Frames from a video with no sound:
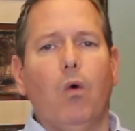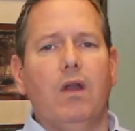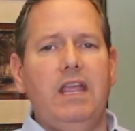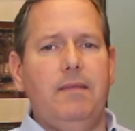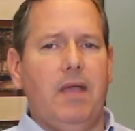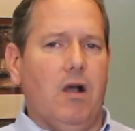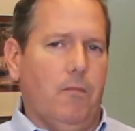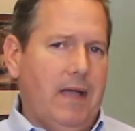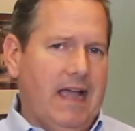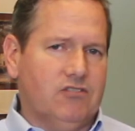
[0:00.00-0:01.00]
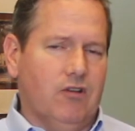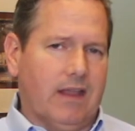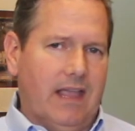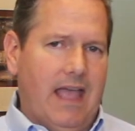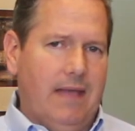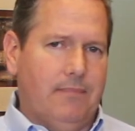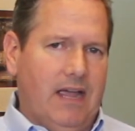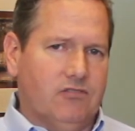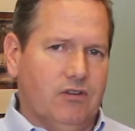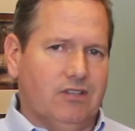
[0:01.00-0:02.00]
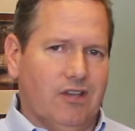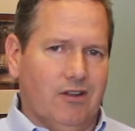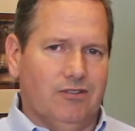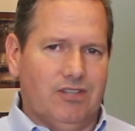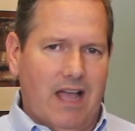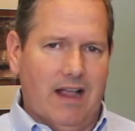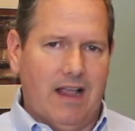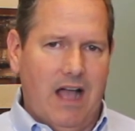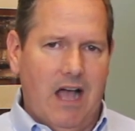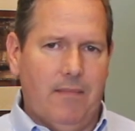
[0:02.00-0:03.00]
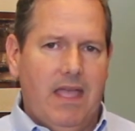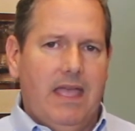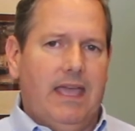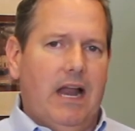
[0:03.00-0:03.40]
or email patrick at patricktuttle.com,